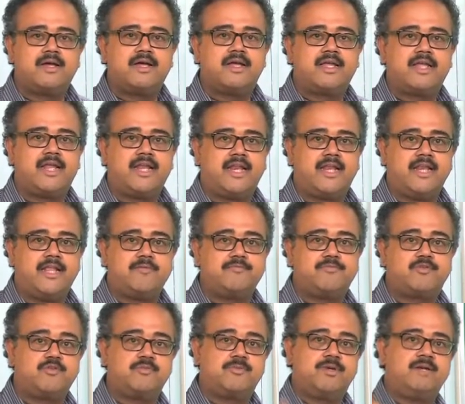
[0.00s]
get any
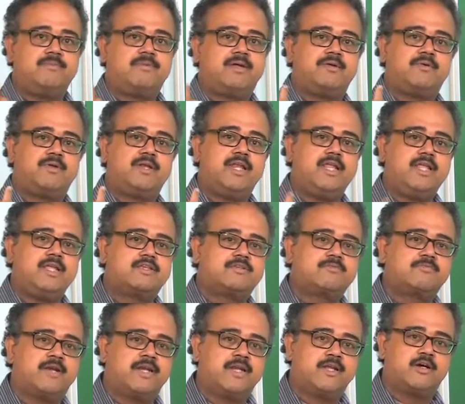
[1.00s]
improvement by only
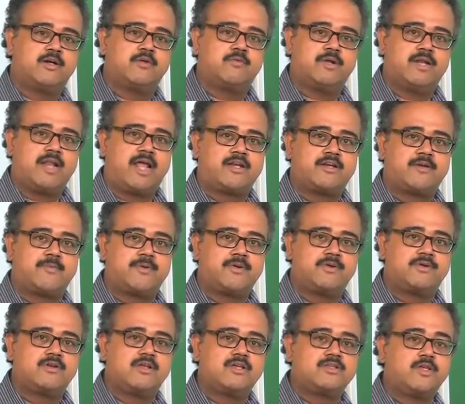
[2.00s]
splitting on one attribute.
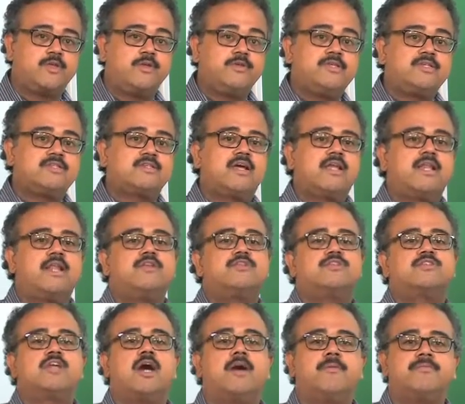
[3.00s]
So, you just kind of
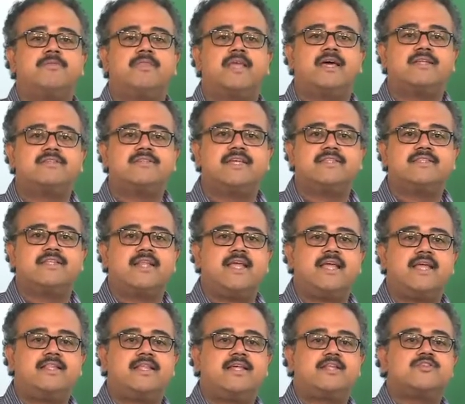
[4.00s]
stop that, saying that
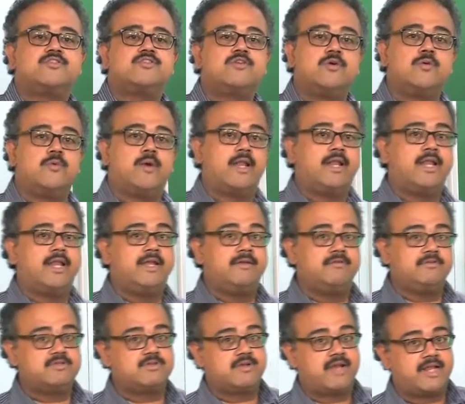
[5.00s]
hey, there is no one
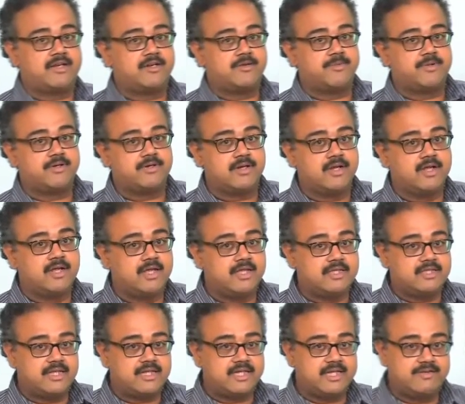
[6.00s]
individual attribute
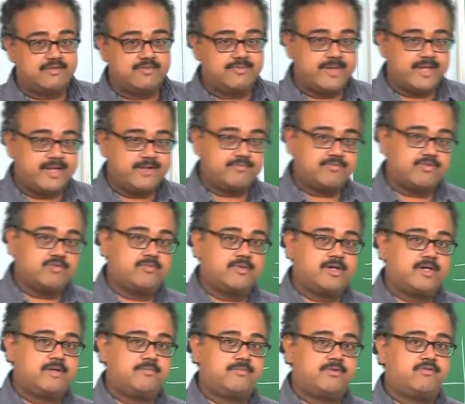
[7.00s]
that gives me an
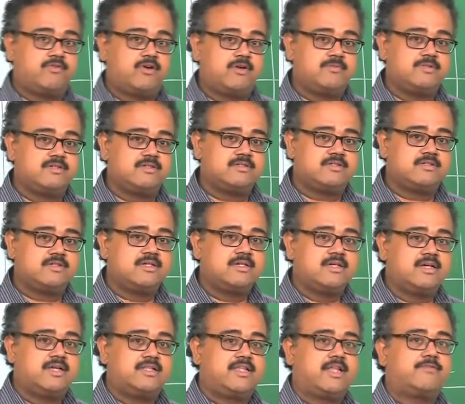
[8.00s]
improvement in performance,
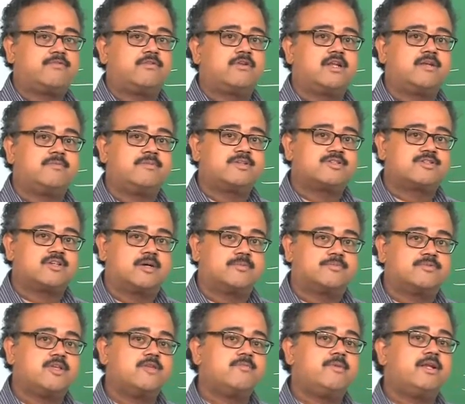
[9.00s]
and therefore, let me stop.
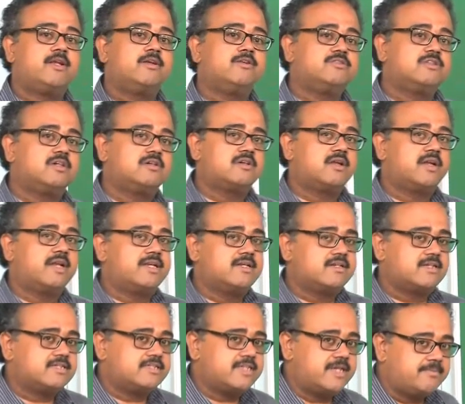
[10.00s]
So, you might lose out on
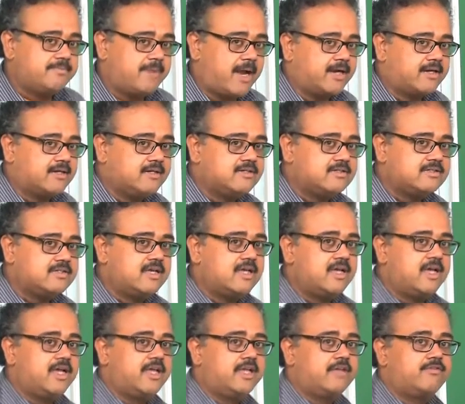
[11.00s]
interesting patterns
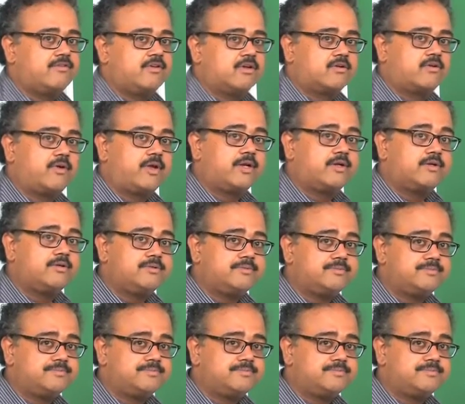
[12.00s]
if you are going to